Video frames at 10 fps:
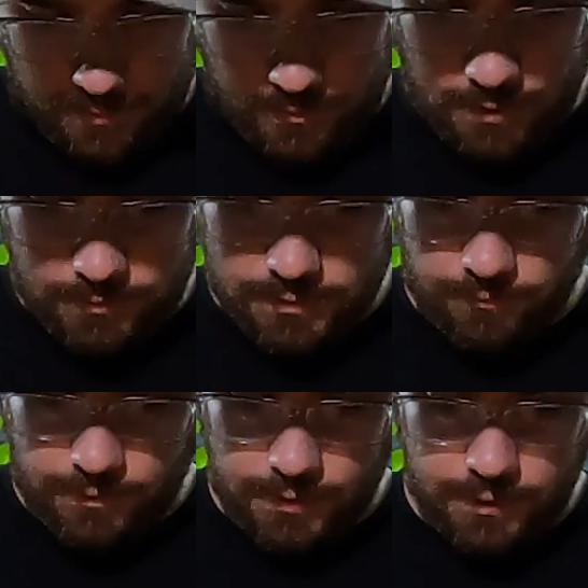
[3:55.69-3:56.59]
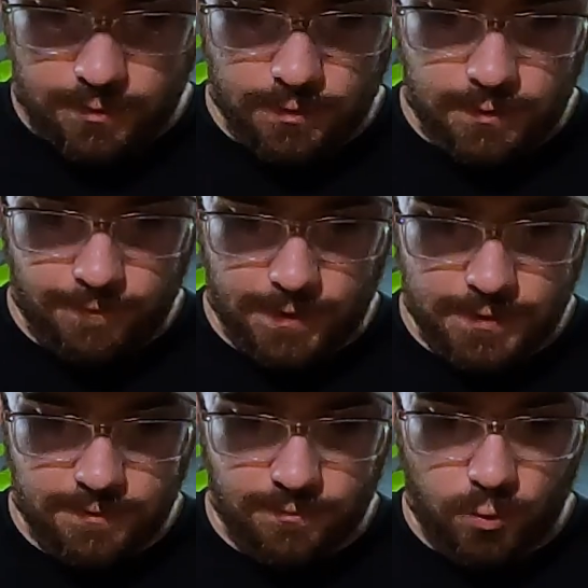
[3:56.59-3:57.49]
That was a really good
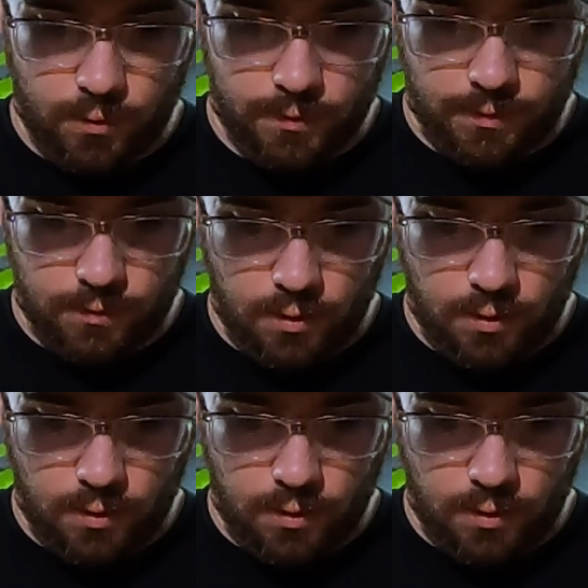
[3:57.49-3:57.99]
defensive mortar.